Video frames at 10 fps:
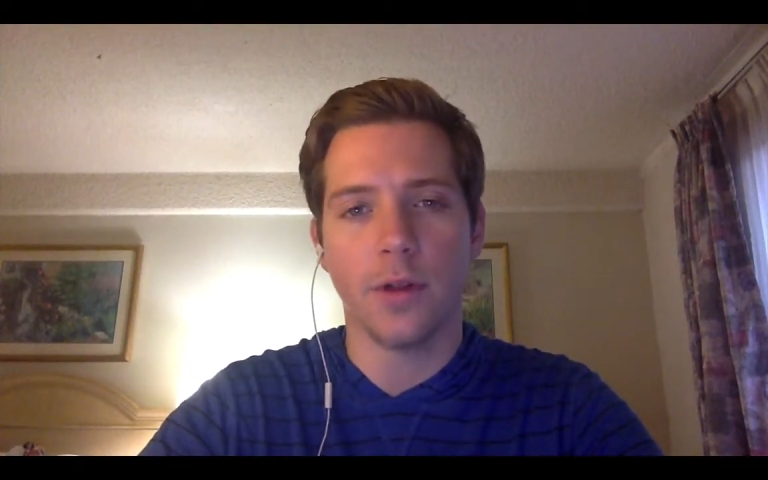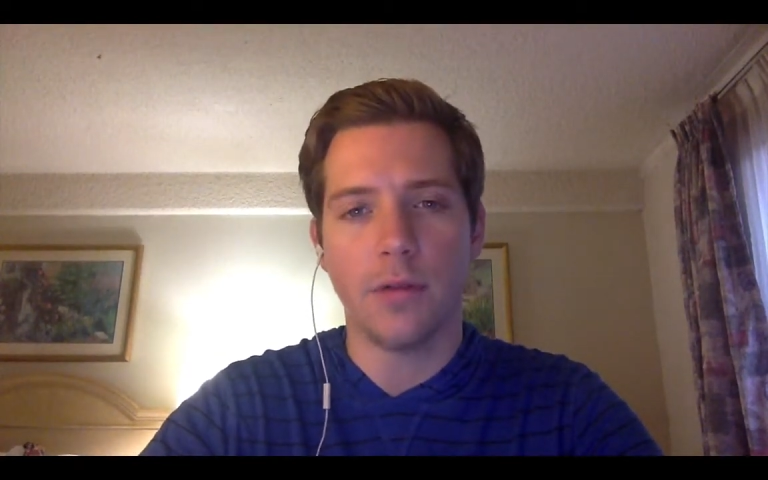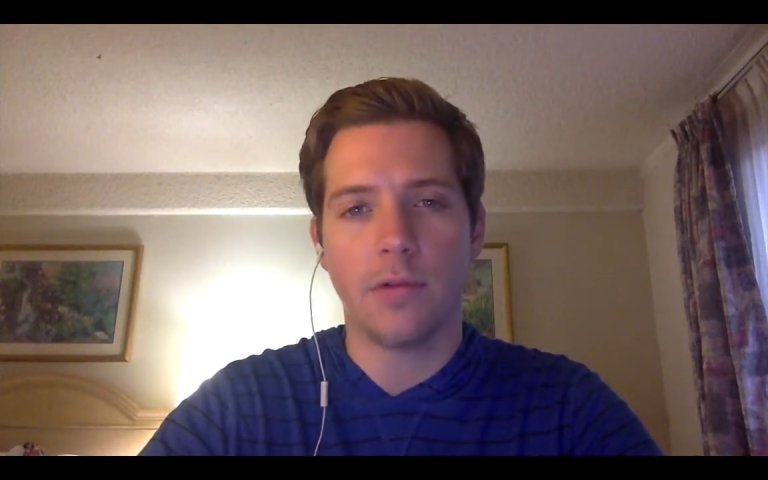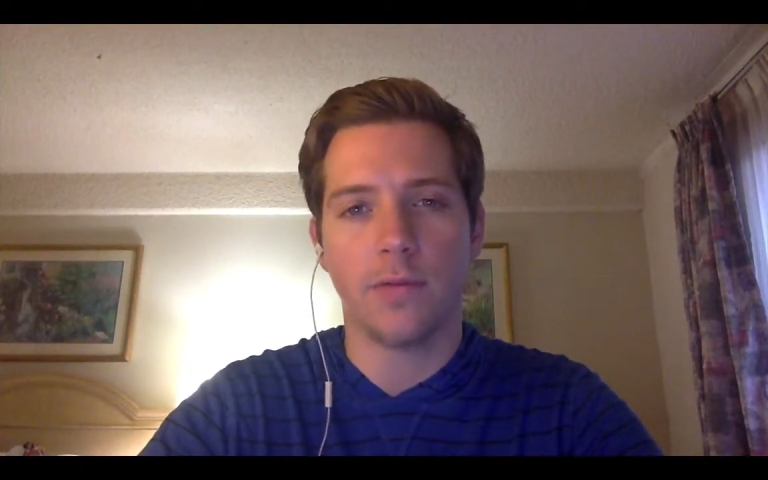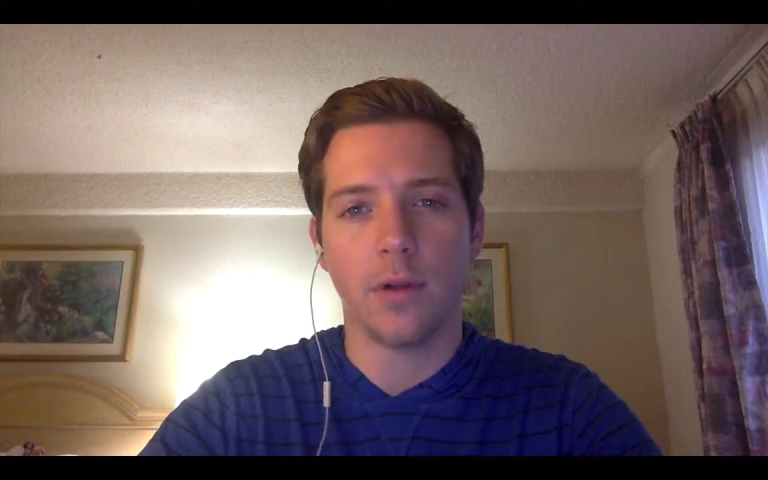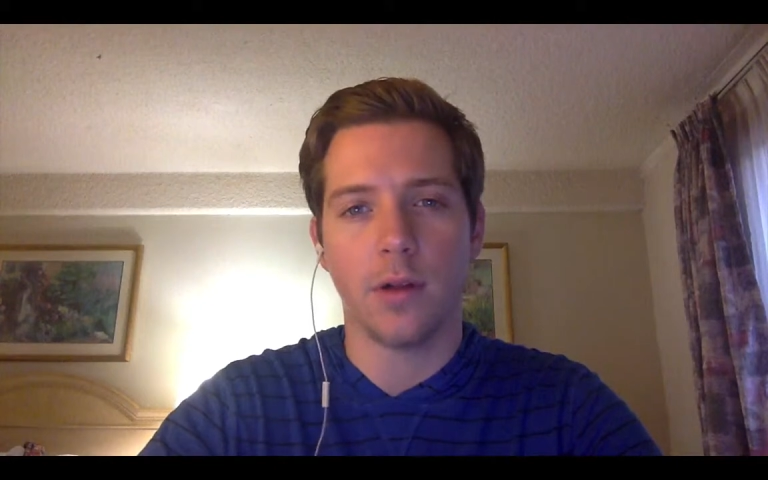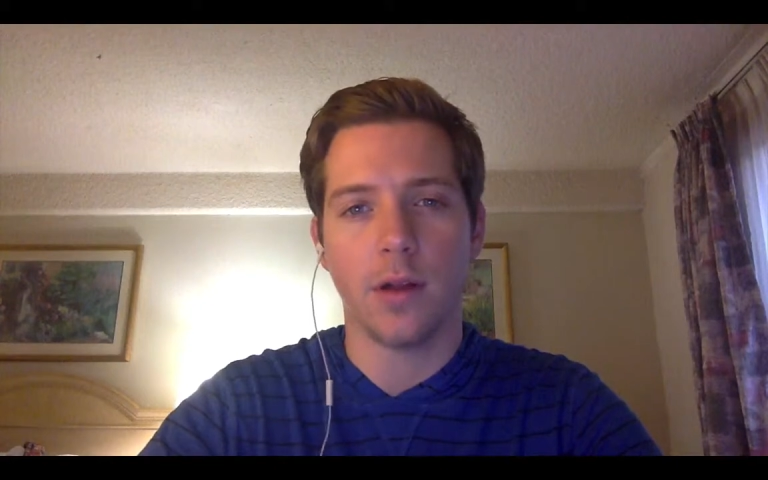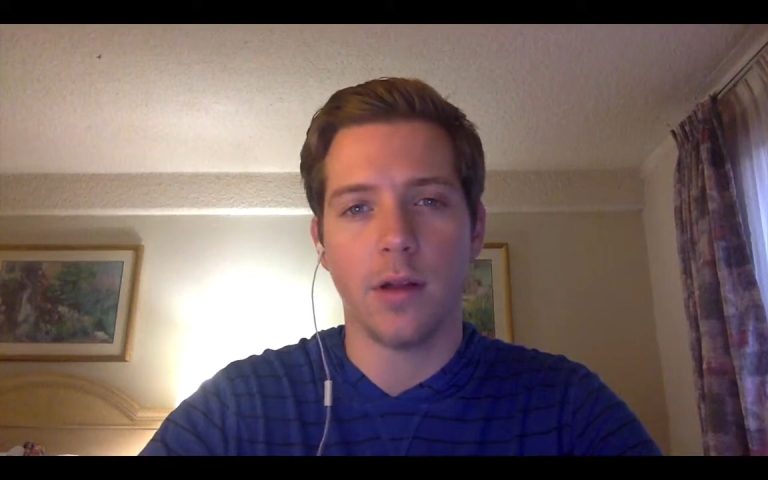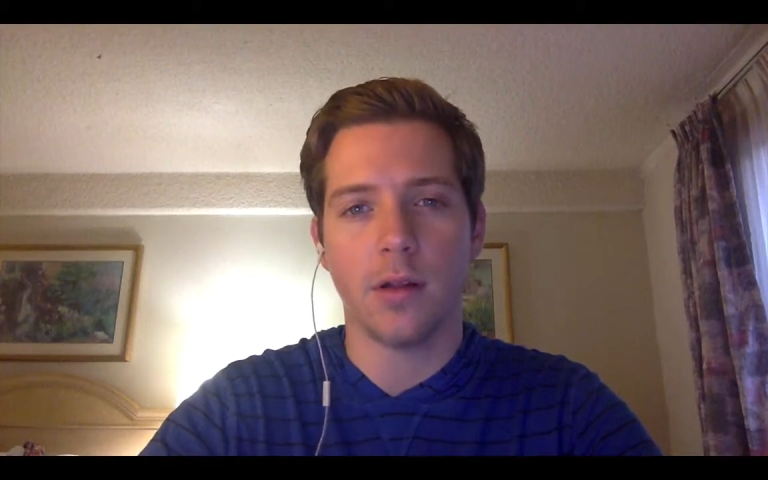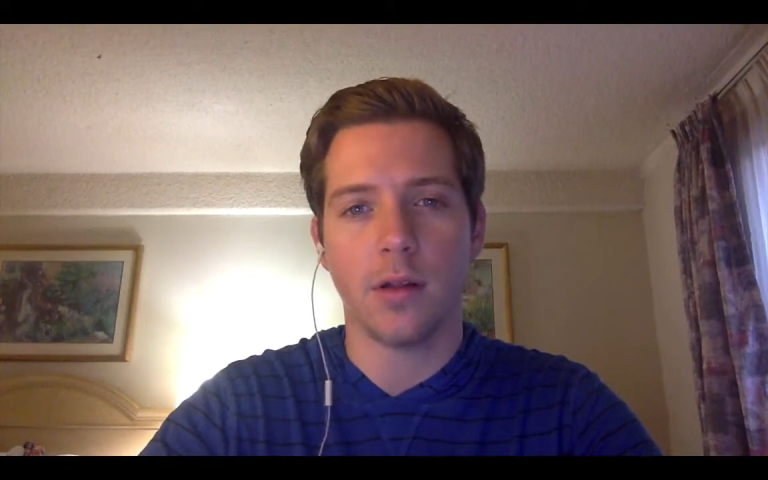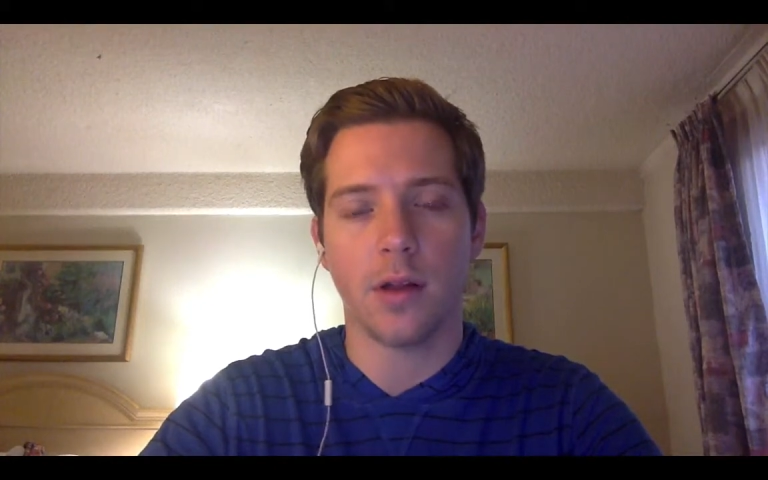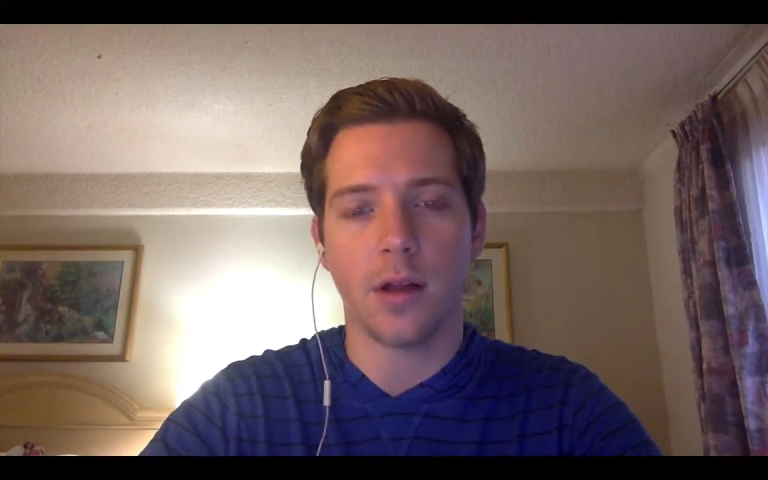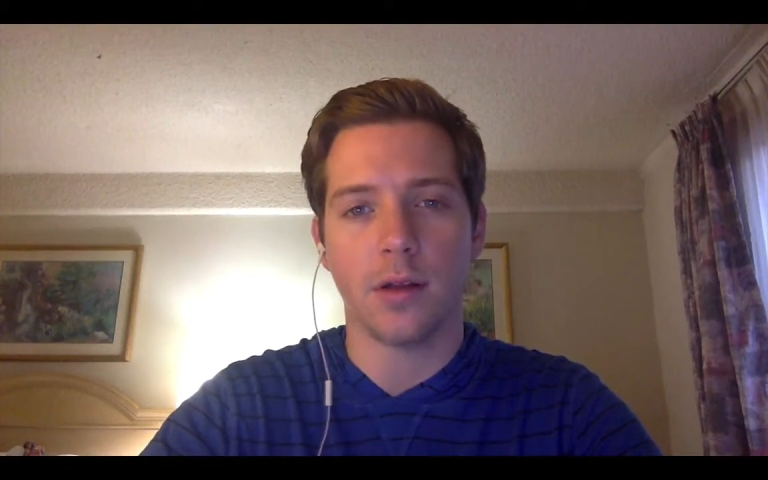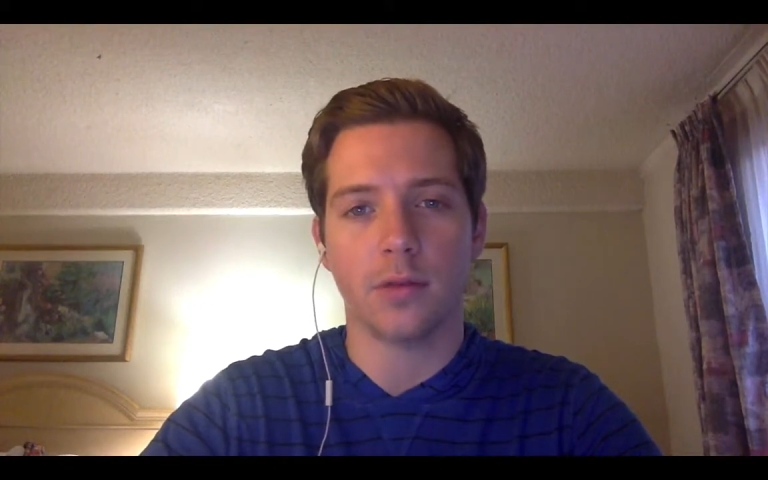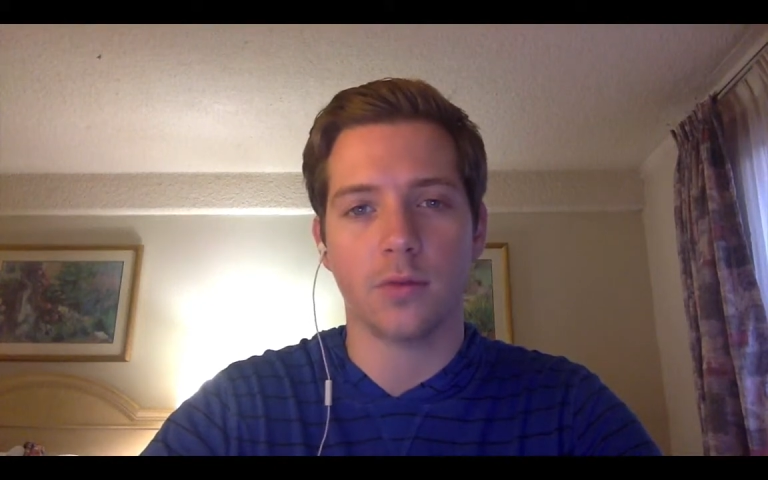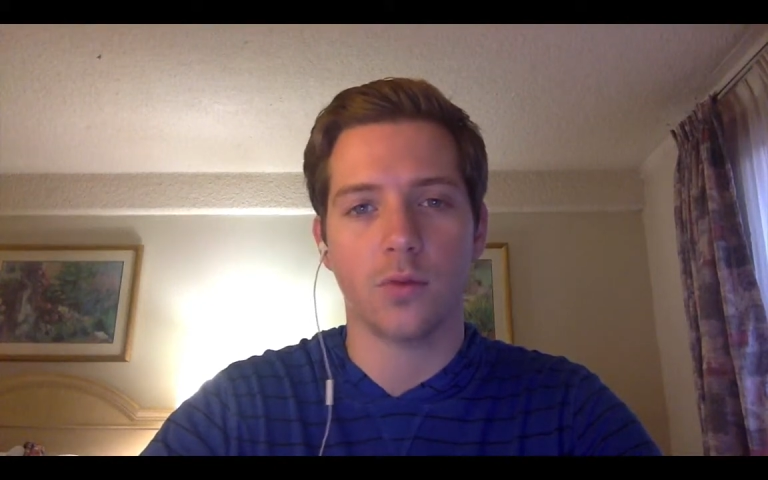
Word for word: useful is uh,